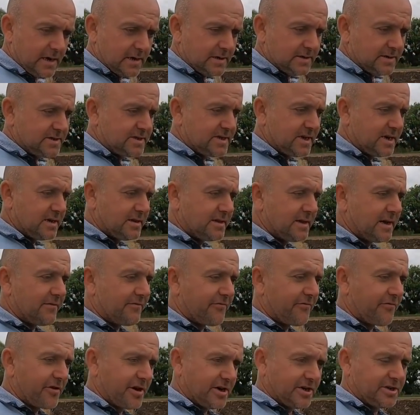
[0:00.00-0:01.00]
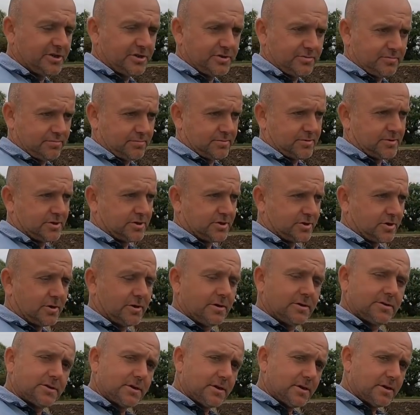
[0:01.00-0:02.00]
And turn that fresh
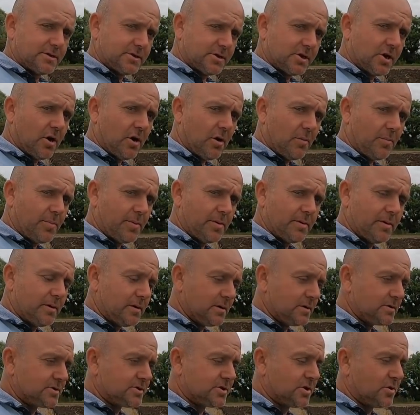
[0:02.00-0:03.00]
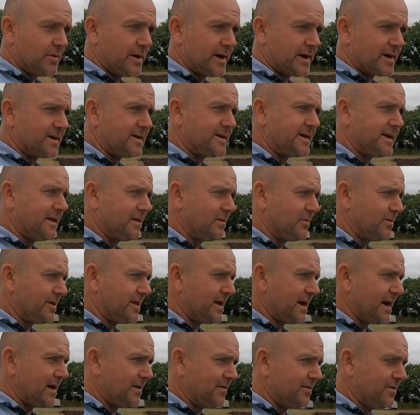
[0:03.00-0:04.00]
soil to the top, so we can deal with
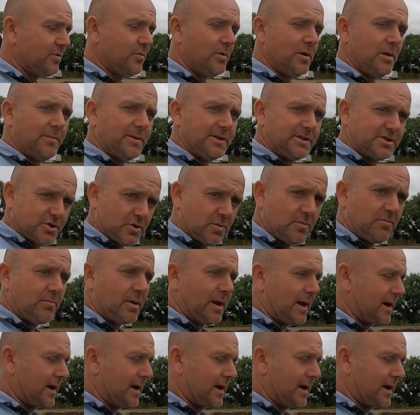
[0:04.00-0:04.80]
that. There will be some